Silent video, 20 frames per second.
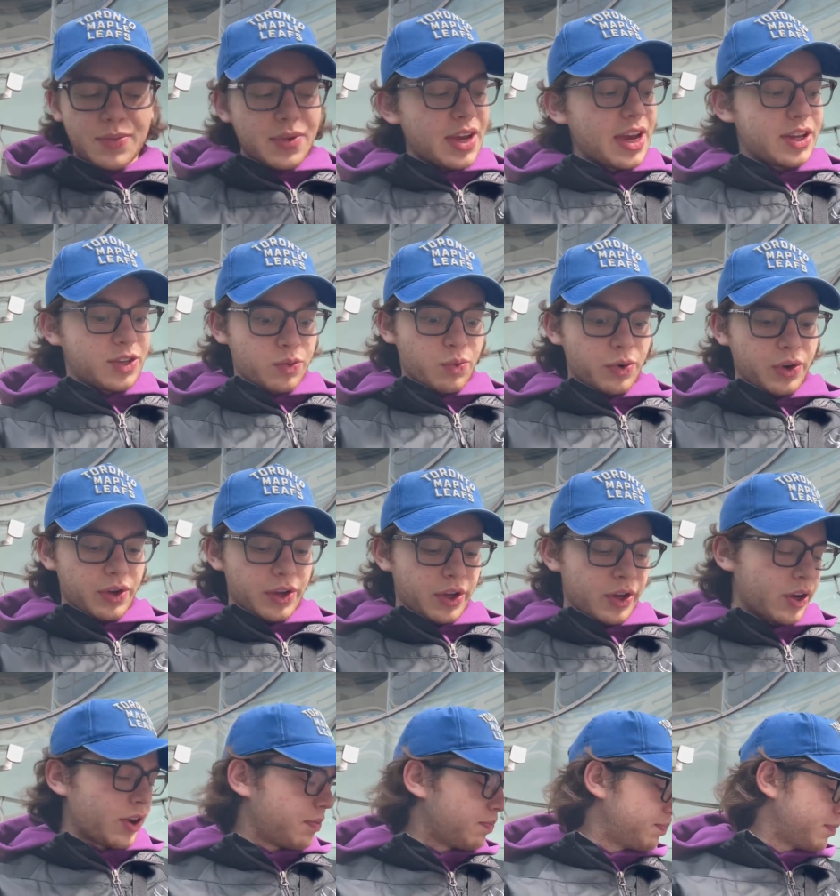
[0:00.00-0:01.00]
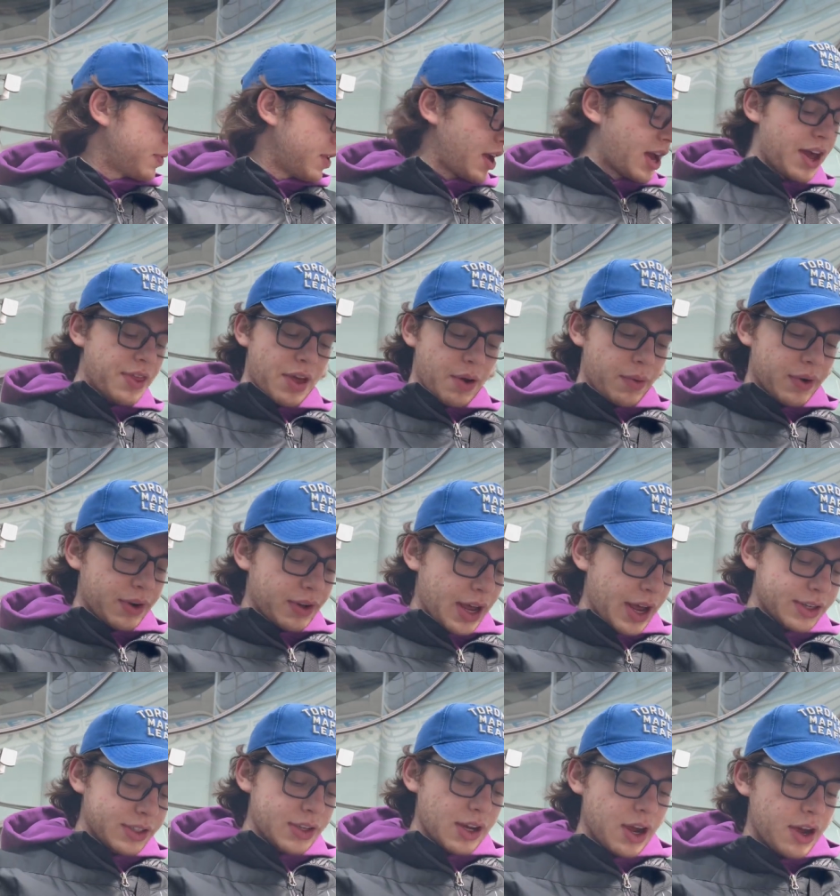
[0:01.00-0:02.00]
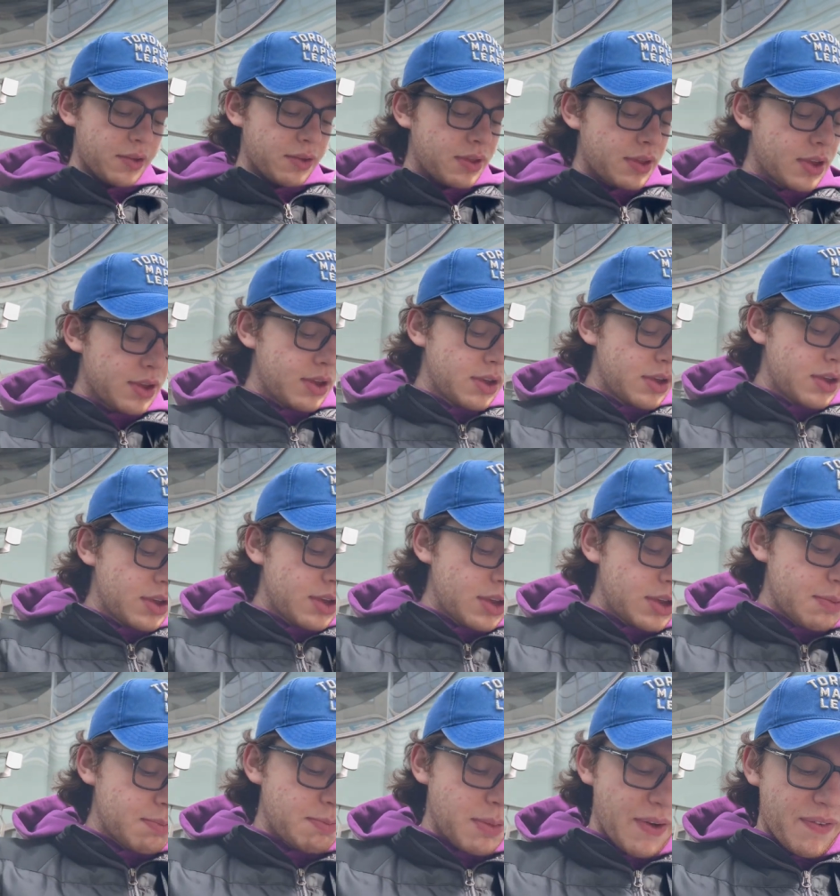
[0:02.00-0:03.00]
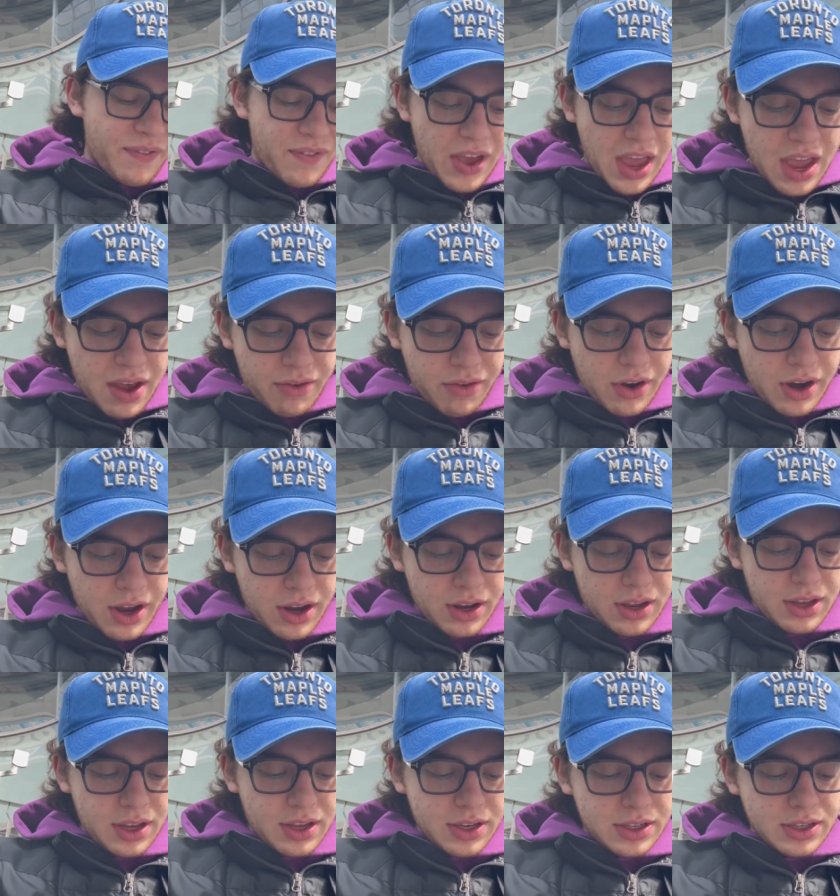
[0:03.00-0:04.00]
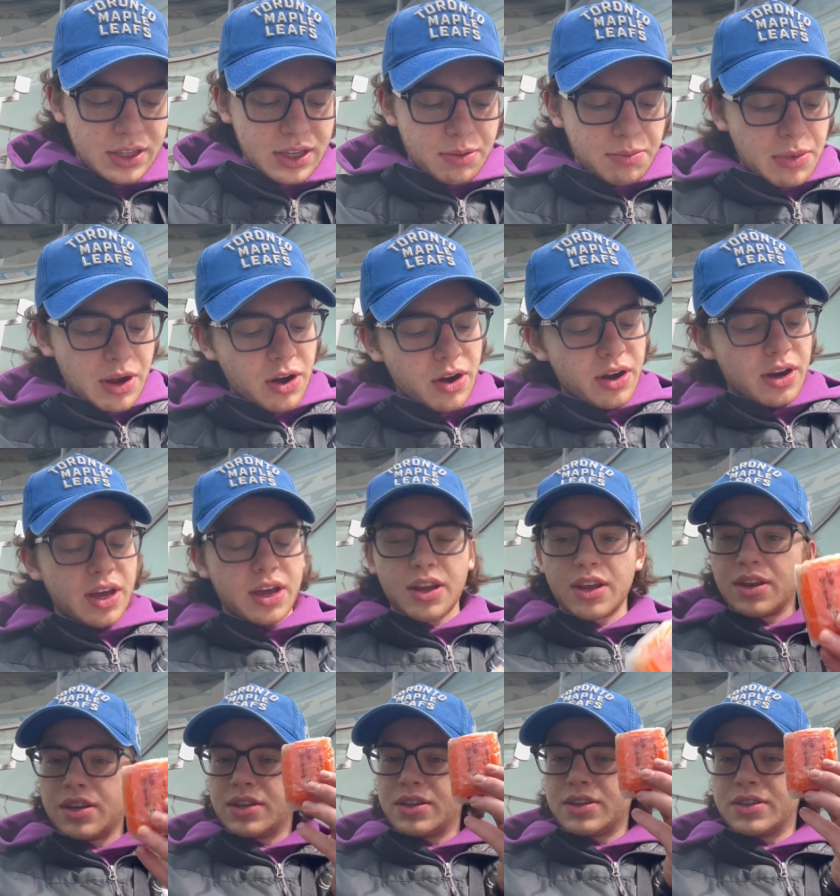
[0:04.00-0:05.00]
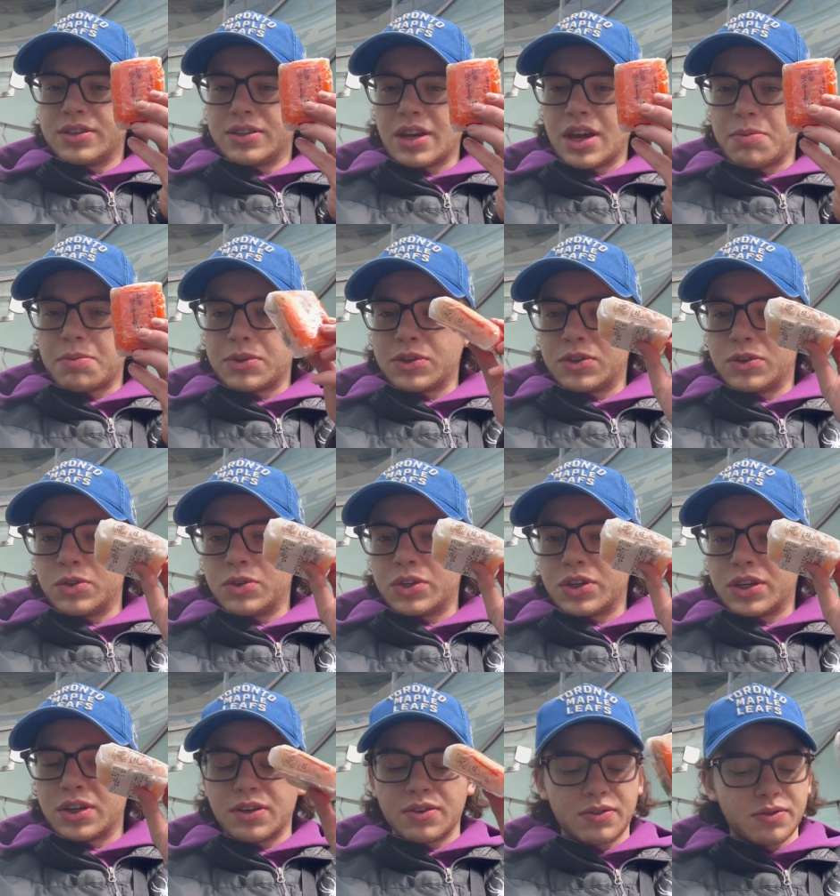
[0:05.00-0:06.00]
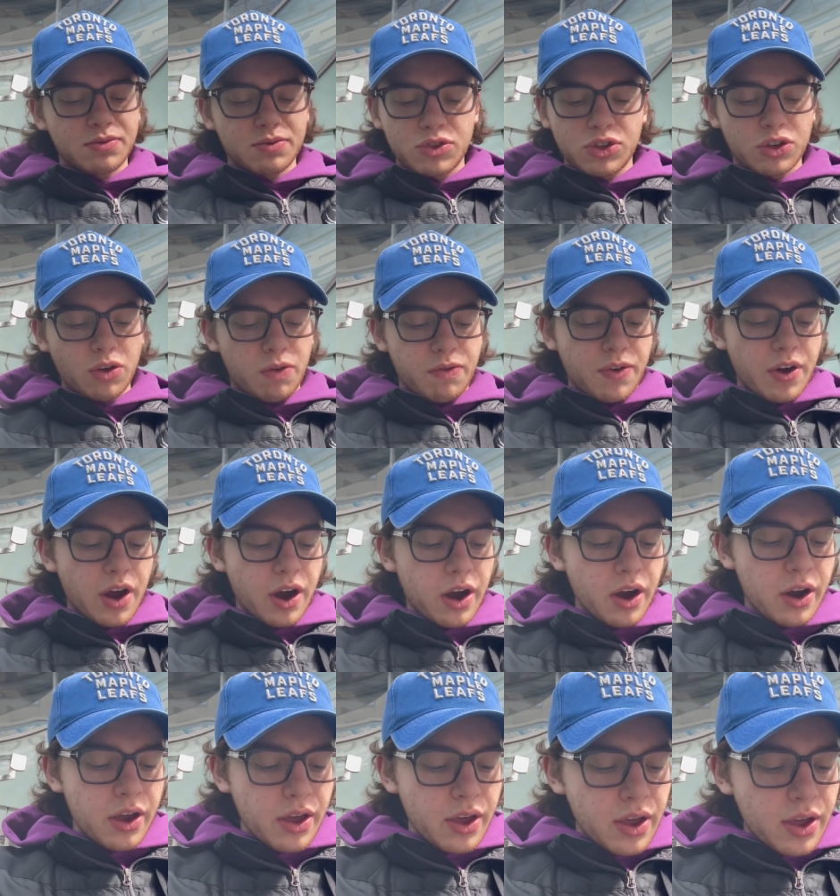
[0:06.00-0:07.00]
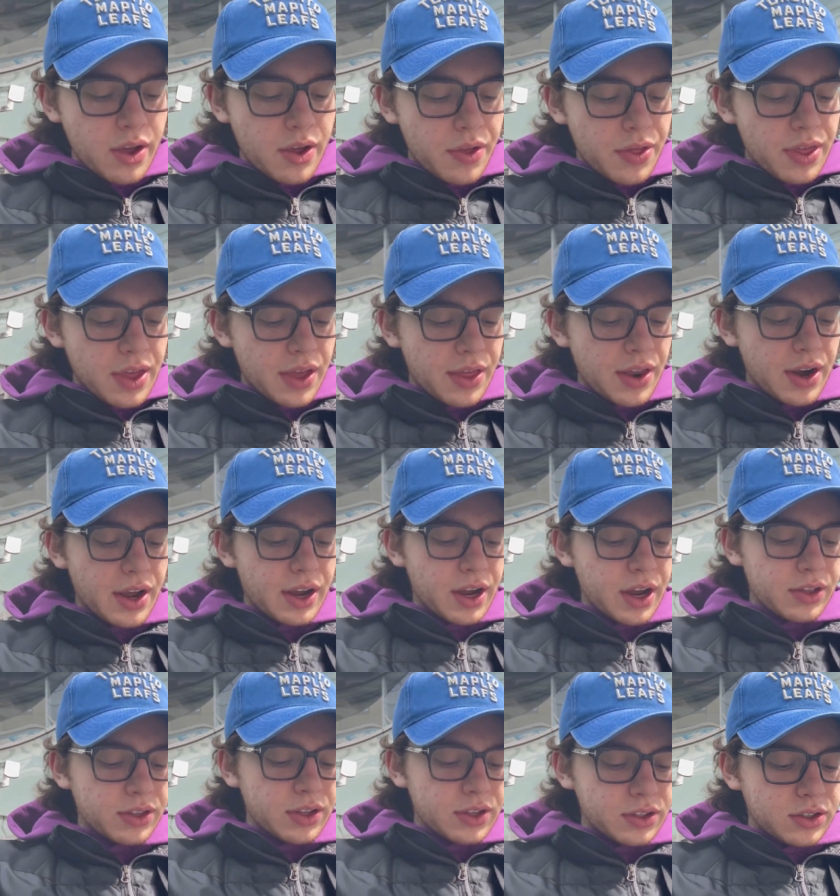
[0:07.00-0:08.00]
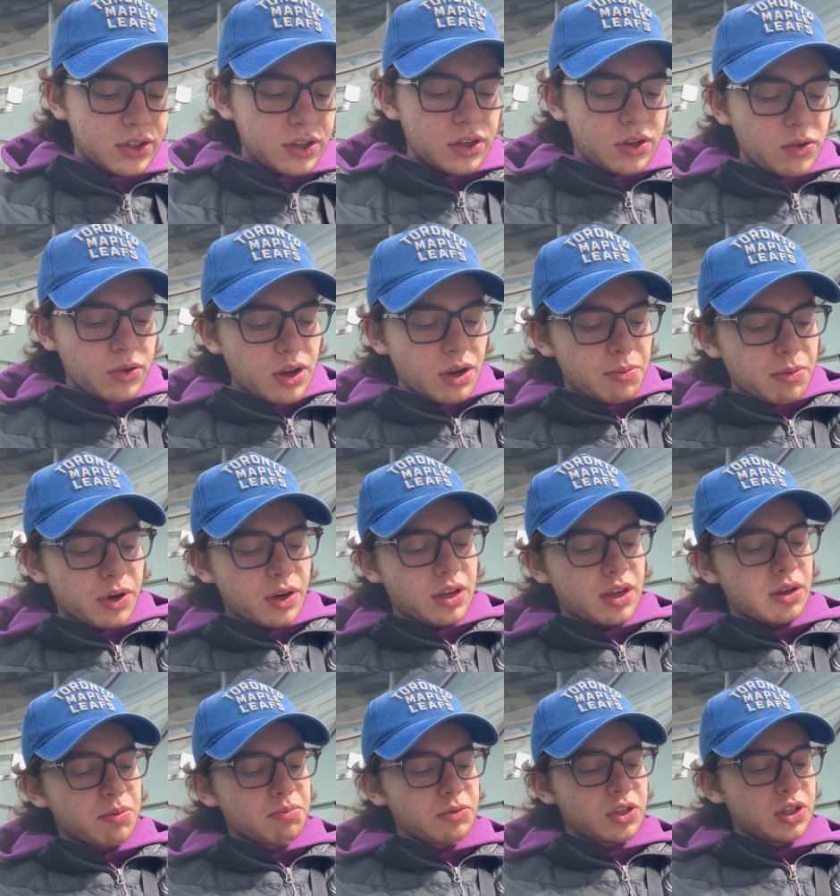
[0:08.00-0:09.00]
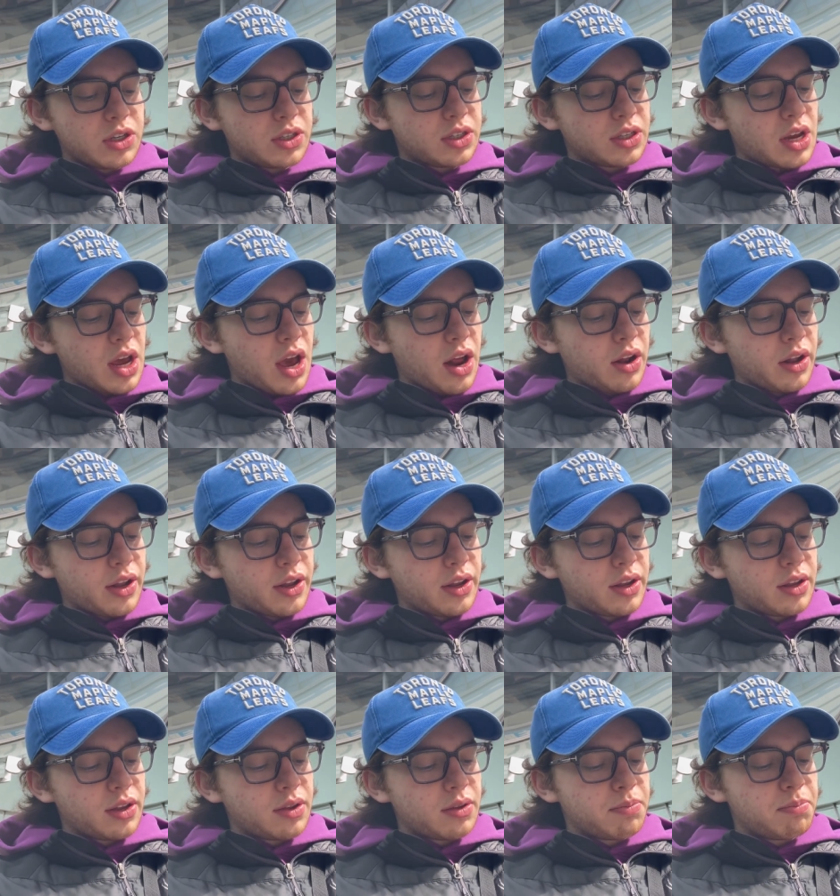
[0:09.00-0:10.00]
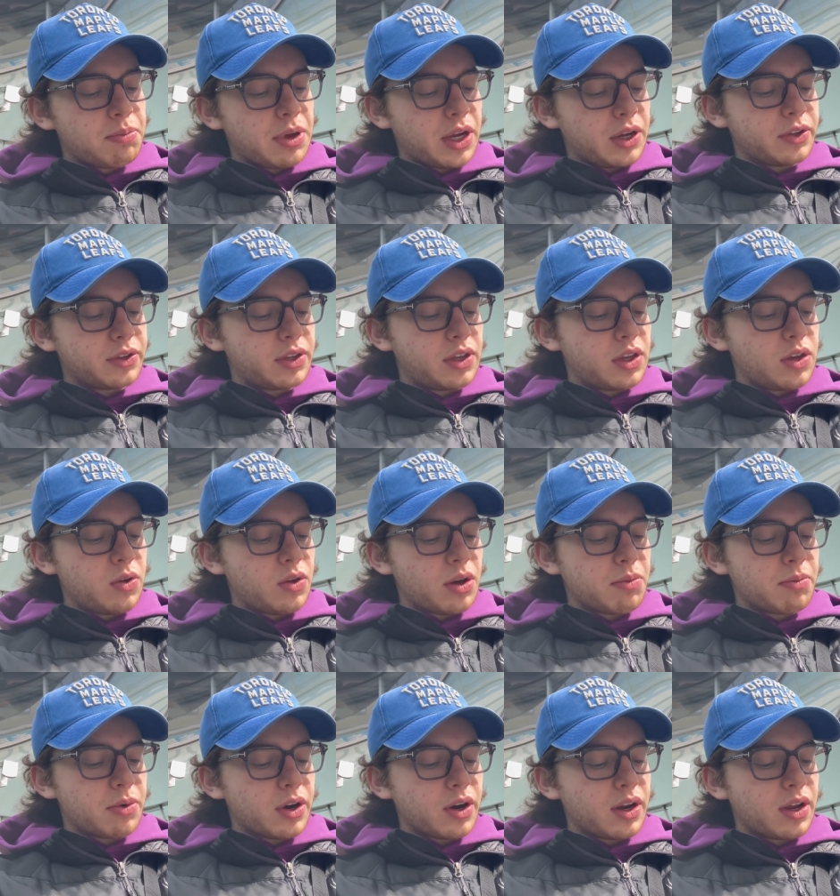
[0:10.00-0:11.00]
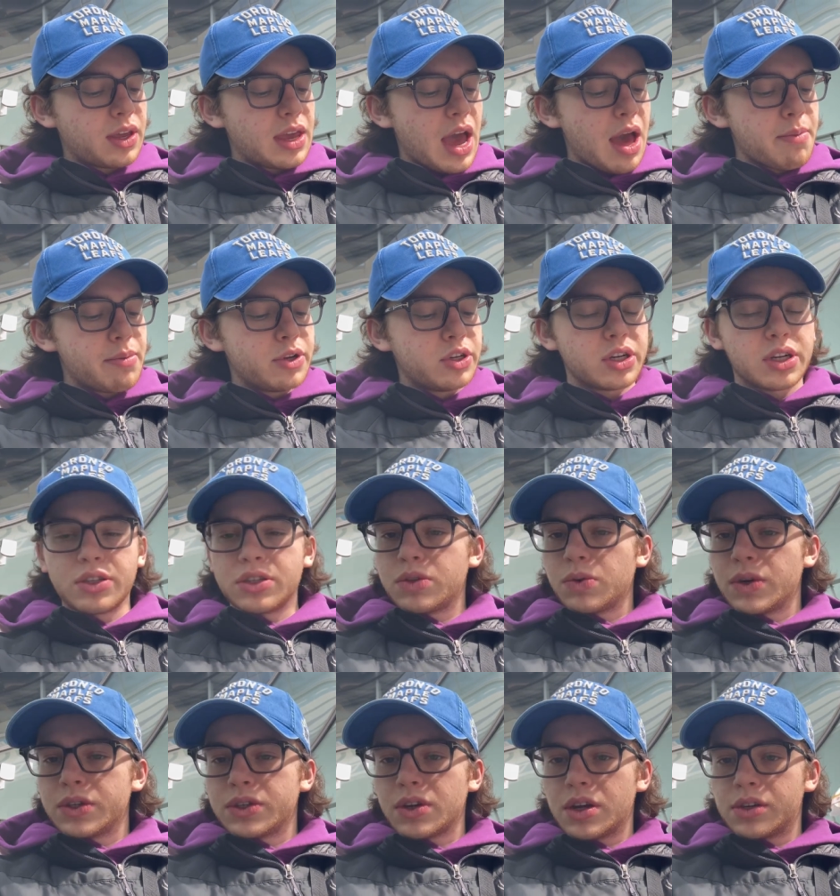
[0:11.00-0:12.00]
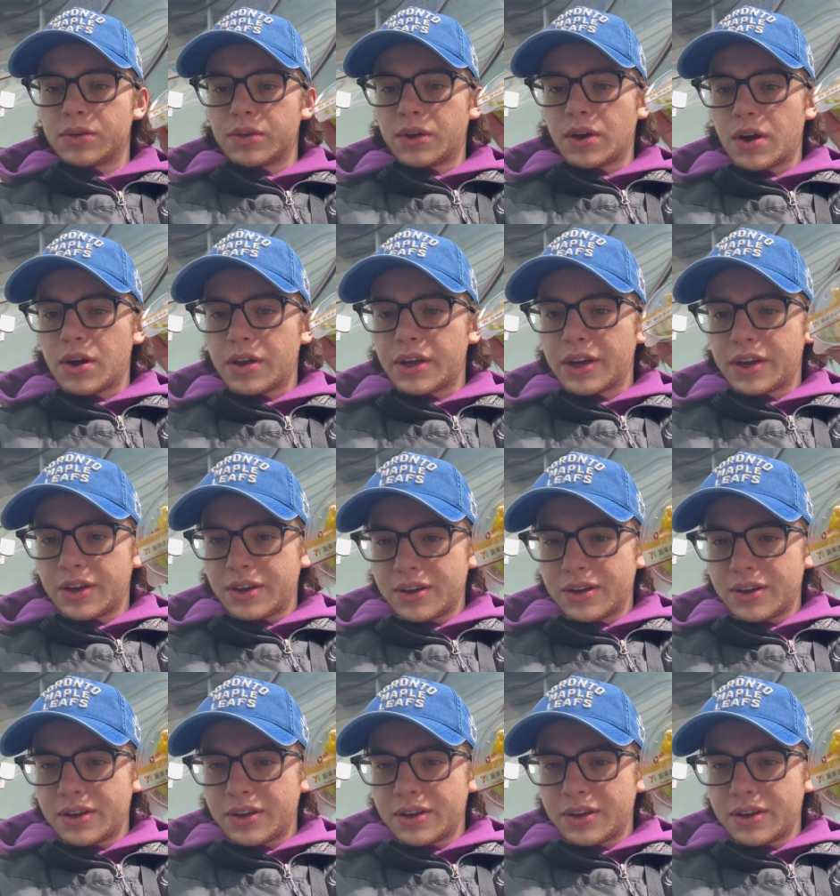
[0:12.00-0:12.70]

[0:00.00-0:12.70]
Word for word: It's really good. Had that one last night. My favorite is the marinated salmon sushi so far. And then I got this cucumber kimchi salad, pickled cucumber, cabbage, and soy sauce with garlic.